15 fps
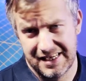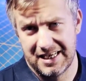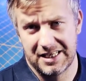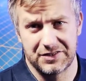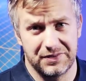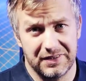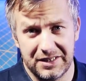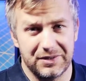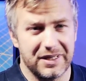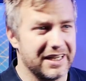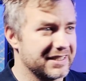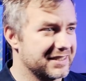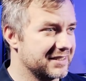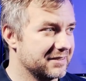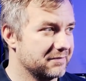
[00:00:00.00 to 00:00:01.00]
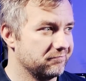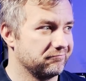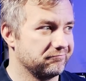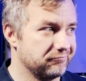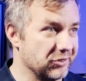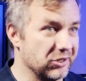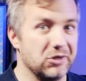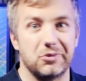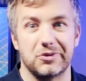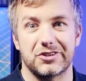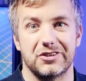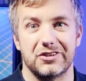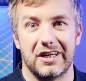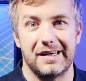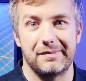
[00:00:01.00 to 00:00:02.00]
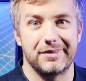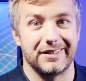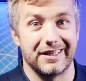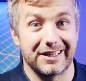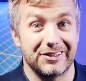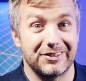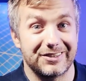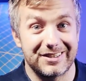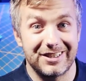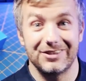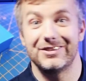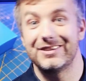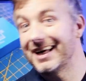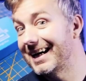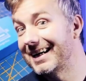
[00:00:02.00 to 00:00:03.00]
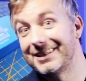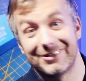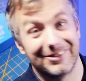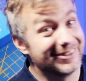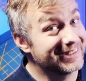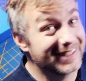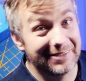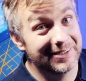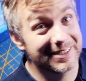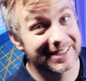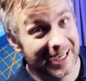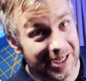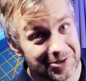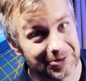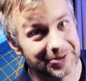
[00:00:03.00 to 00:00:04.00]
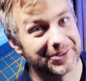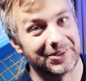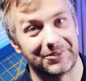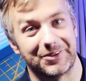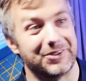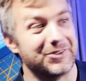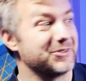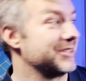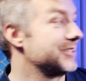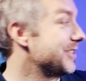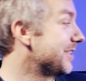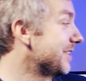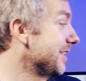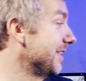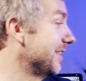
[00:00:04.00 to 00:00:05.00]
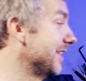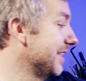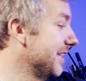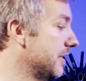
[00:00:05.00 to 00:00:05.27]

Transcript: As for now, guys, you know what's gonna happen. I'm gonna tell you that I do not have a schedule, so if you're interested in